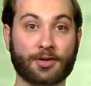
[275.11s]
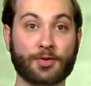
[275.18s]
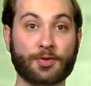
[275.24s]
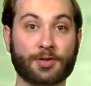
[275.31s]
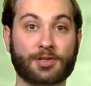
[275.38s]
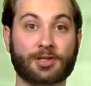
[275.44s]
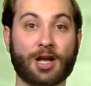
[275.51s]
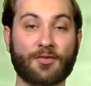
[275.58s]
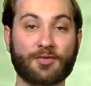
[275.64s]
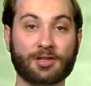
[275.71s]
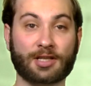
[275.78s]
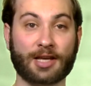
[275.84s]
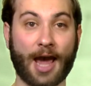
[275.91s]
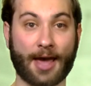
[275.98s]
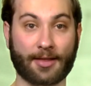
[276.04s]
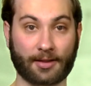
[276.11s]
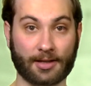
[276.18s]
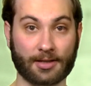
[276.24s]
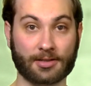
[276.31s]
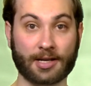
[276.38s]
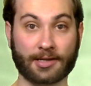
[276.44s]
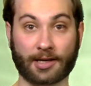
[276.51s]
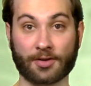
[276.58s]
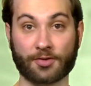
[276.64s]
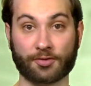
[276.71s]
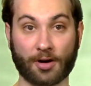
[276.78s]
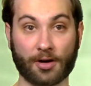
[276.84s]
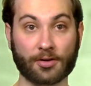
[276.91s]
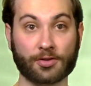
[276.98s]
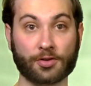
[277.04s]
who discovers the athletes taking
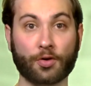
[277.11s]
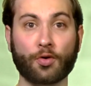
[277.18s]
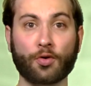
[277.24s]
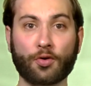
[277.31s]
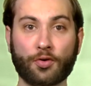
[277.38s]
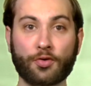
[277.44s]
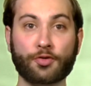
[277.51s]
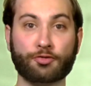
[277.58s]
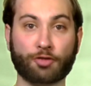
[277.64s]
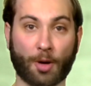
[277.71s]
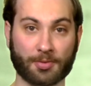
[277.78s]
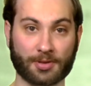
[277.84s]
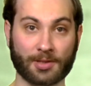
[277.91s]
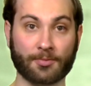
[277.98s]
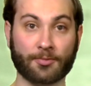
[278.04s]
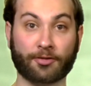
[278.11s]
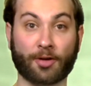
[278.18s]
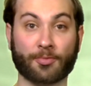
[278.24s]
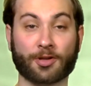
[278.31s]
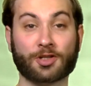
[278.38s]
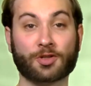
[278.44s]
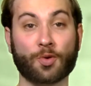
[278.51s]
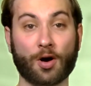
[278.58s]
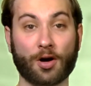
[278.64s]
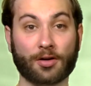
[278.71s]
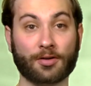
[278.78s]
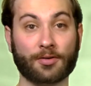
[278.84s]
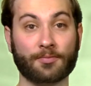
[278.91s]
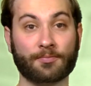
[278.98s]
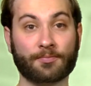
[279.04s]
drugs or who drops them from the squad.